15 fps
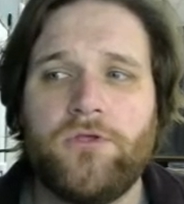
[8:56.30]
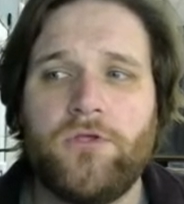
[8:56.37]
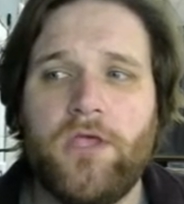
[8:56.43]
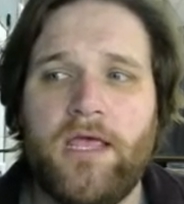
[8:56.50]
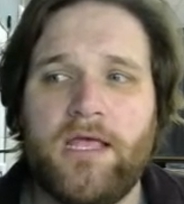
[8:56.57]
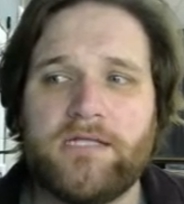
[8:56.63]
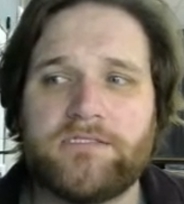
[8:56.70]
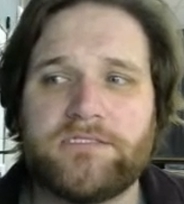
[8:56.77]

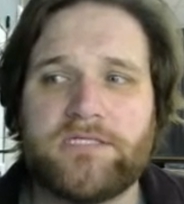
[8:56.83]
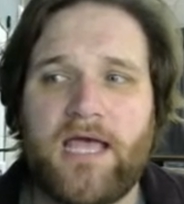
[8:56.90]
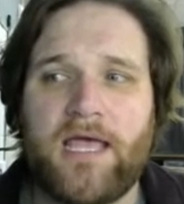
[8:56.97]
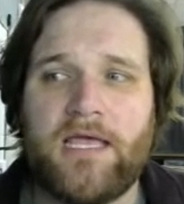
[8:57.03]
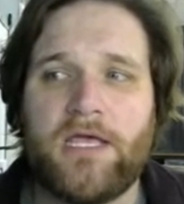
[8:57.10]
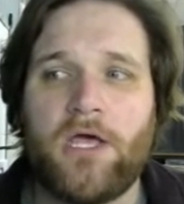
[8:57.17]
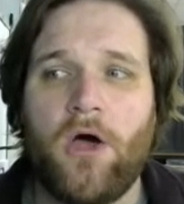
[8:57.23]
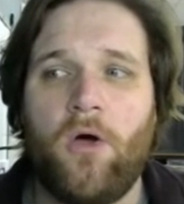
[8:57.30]
It's a
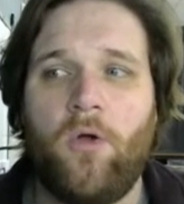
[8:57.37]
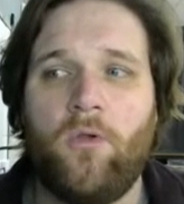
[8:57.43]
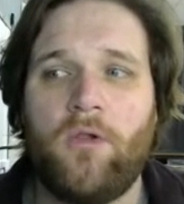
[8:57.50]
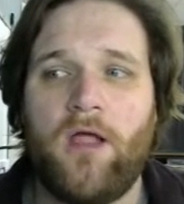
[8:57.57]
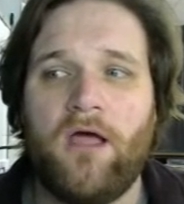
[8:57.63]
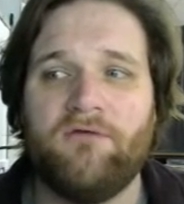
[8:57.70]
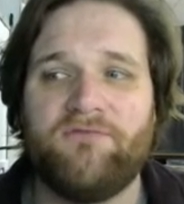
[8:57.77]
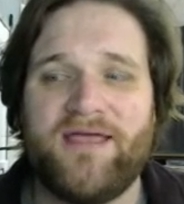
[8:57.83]
goal
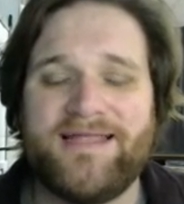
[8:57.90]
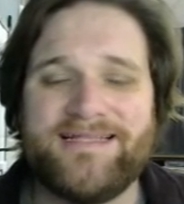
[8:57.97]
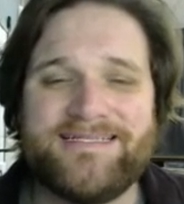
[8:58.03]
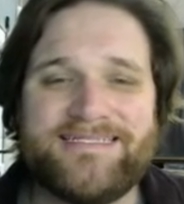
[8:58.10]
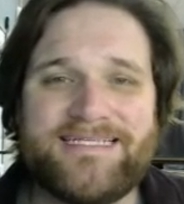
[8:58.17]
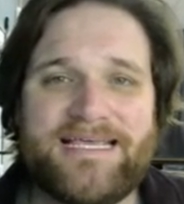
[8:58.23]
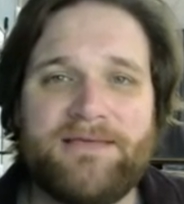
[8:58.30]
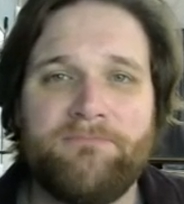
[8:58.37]
of a
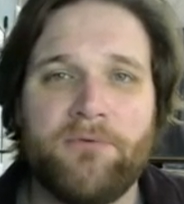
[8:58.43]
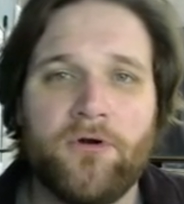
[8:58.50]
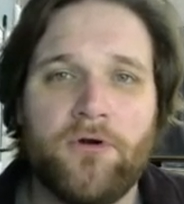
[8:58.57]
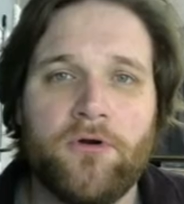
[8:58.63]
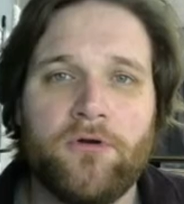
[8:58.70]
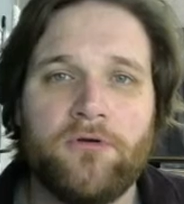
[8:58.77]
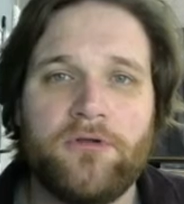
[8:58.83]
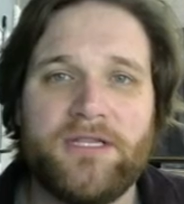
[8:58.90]

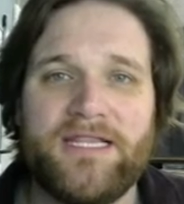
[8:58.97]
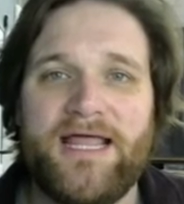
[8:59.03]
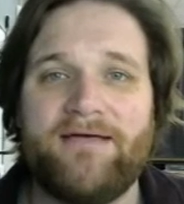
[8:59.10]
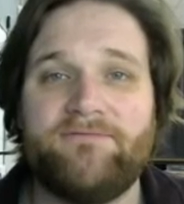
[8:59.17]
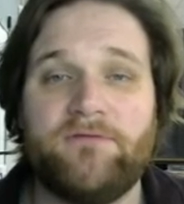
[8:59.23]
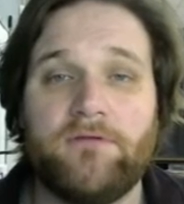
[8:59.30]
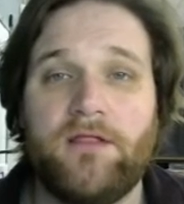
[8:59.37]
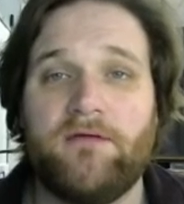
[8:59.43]
deeper
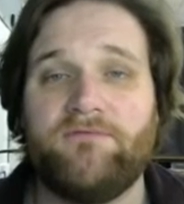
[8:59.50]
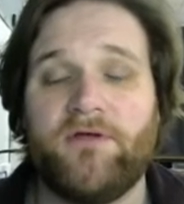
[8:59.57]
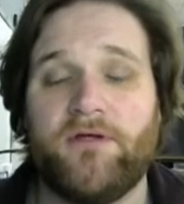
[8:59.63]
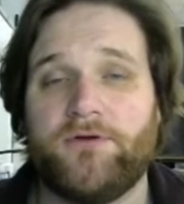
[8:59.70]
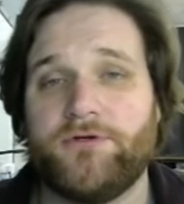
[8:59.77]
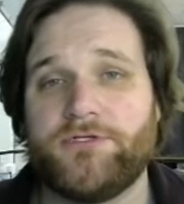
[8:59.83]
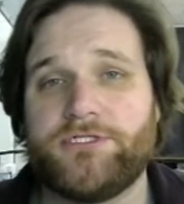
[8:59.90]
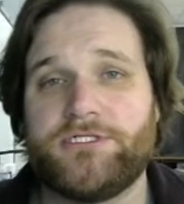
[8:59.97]
level of
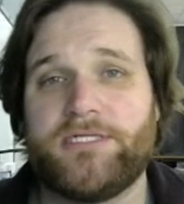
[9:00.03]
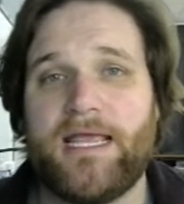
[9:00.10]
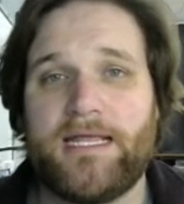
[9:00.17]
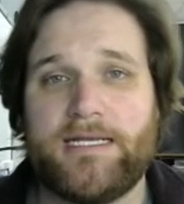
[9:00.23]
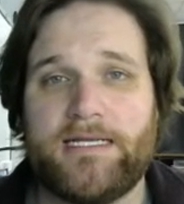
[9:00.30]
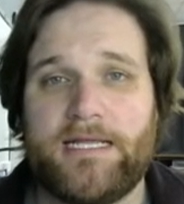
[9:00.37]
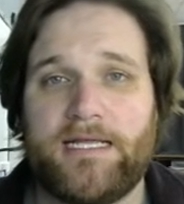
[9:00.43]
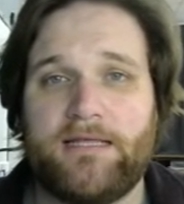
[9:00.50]

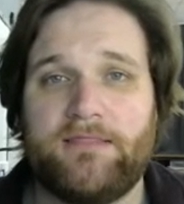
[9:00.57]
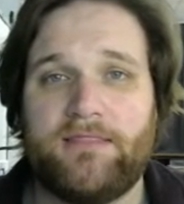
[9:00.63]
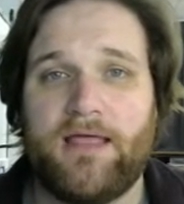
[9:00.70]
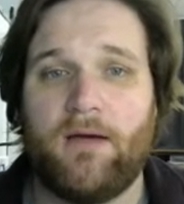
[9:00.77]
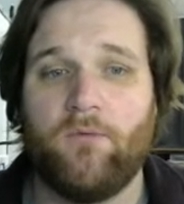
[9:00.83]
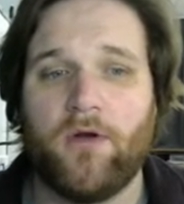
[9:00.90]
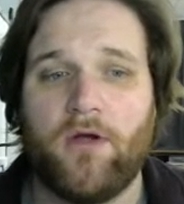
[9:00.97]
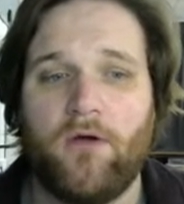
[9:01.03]
understanding
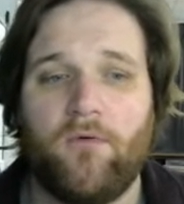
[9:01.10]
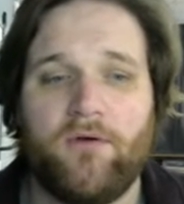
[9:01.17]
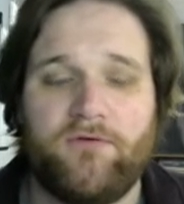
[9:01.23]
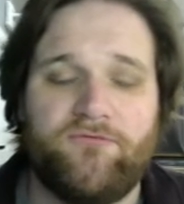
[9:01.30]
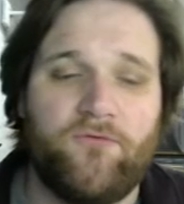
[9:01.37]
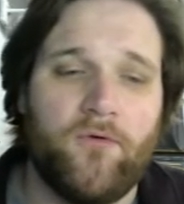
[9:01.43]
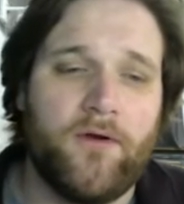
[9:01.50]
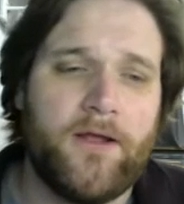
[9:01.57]
that we're going
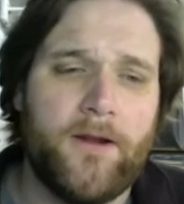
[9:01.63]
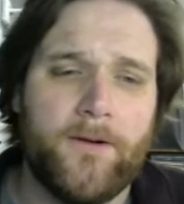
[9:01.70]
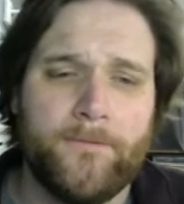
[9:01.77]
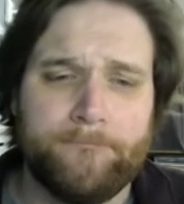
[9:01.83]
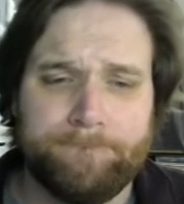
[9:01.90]
for here.